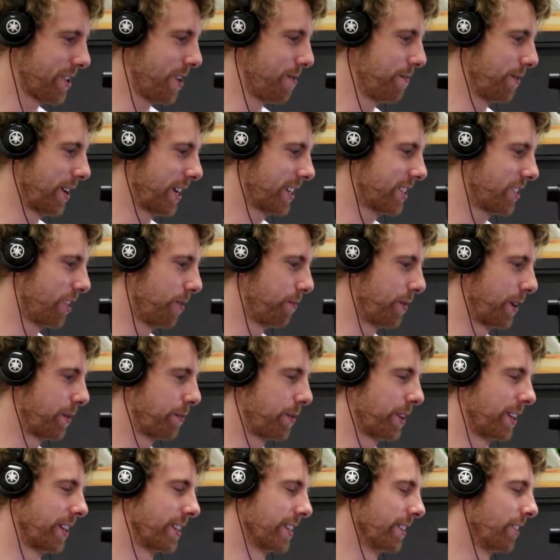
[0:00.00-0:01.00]
complex topic,
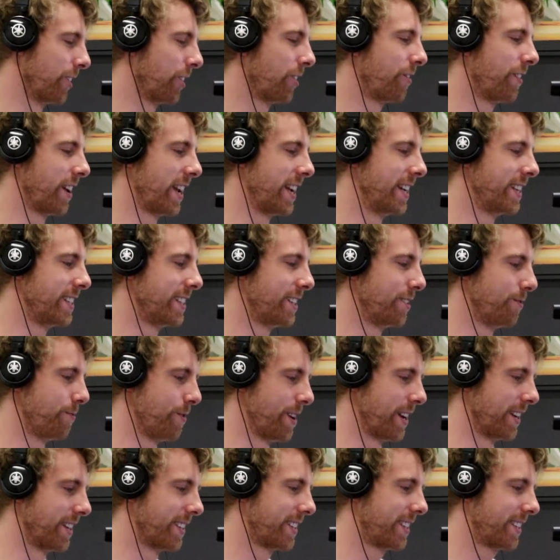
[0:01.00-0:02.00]
but there's a lot of easy
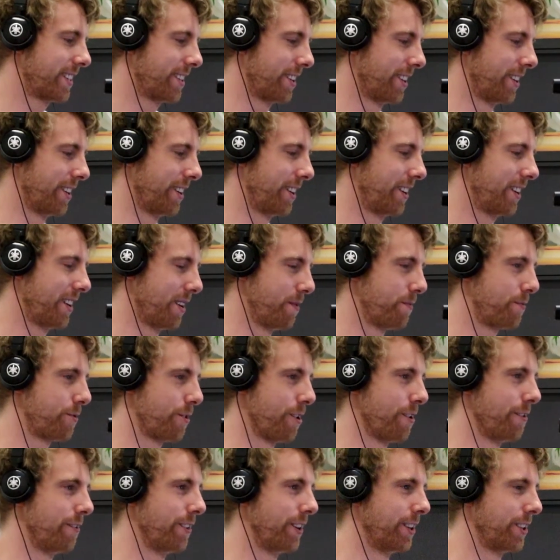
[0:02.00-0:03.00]
wins to
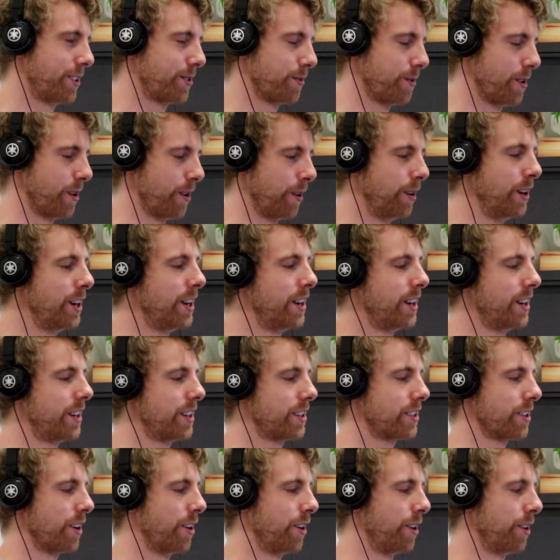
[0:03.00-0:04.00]
improve it as well.
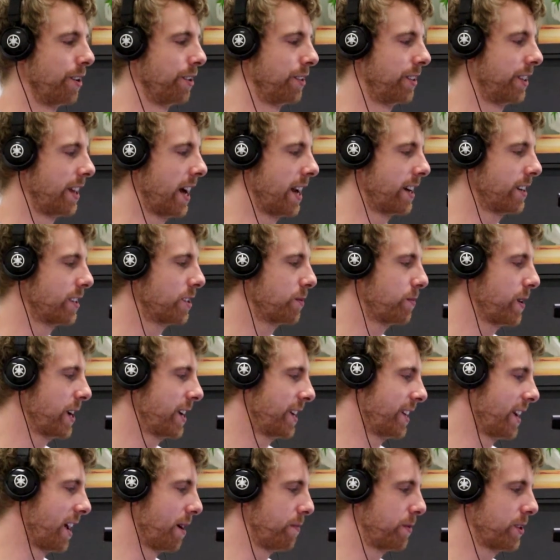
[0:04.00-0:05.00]
So that has
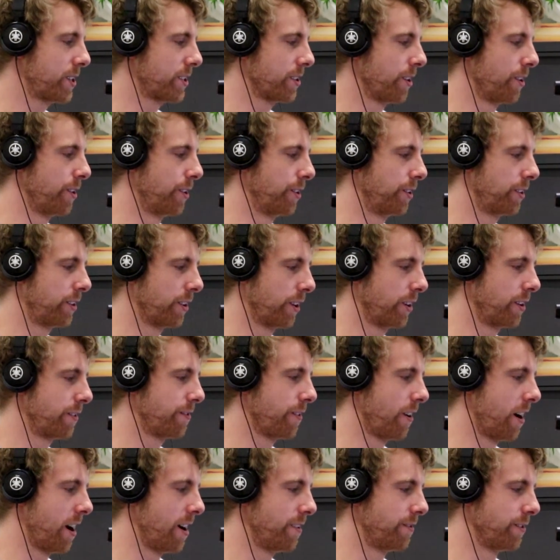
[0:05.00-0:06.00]
been episode
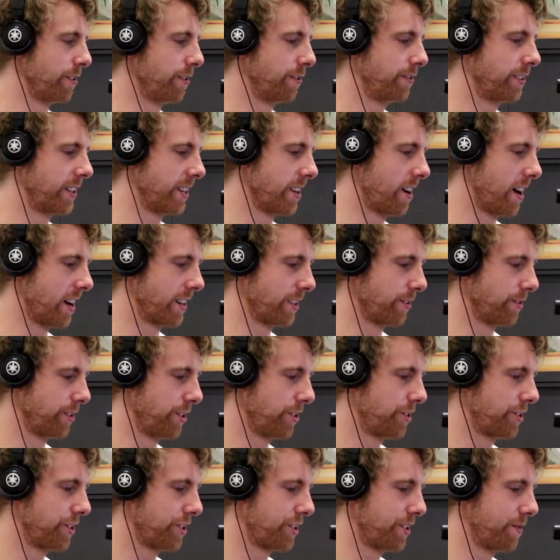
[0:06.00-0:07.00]
35 of the Ideal
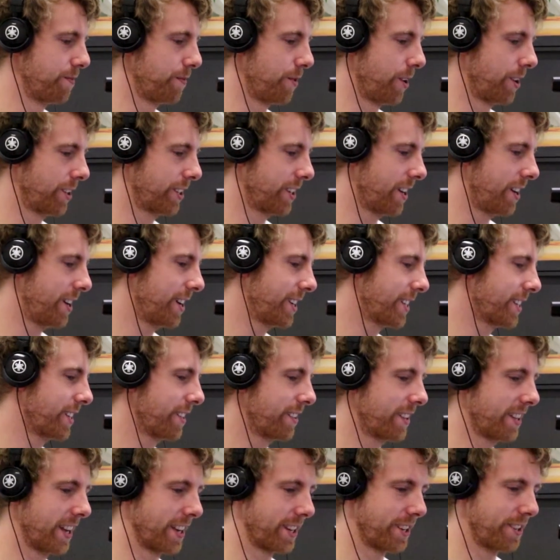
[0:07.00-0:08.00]
Nutrition Podcast.
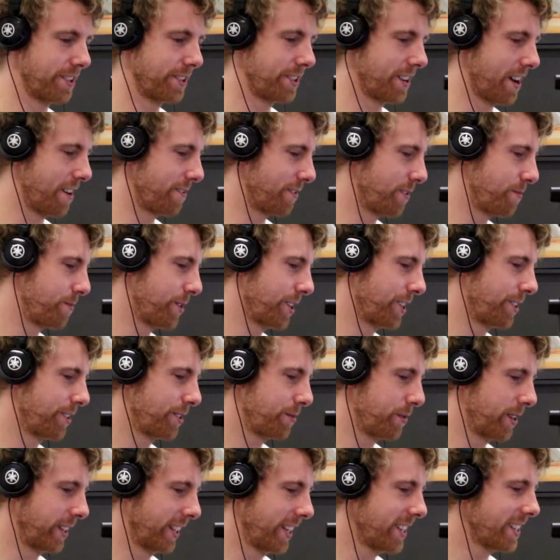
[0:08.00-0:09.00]
Thank you to everybody
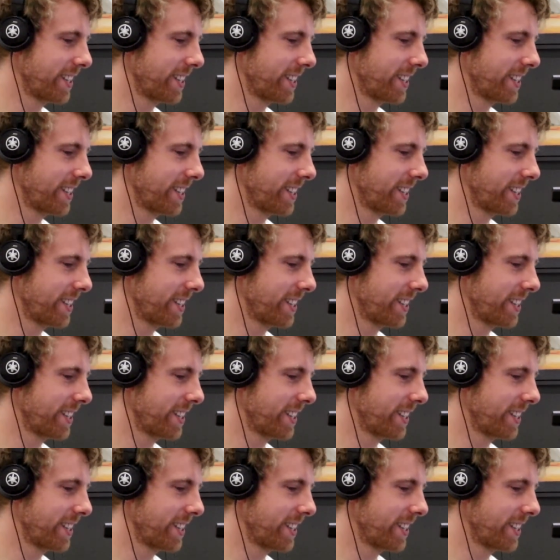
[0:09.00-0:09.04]
who's been